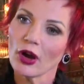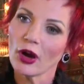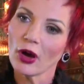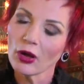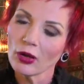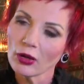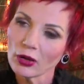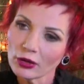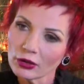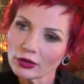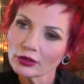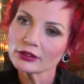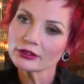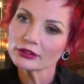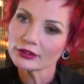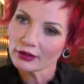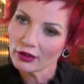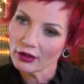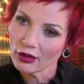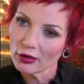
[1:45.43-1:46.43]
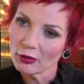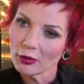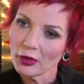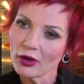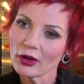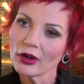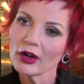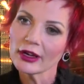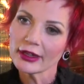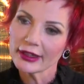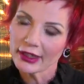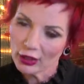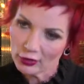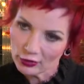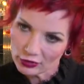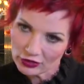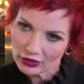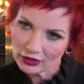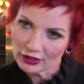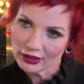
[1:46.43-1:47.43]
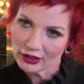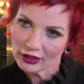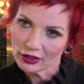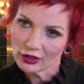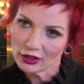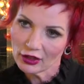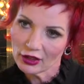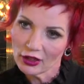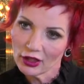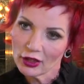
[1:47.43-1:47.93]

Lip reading: whole trauma counseling.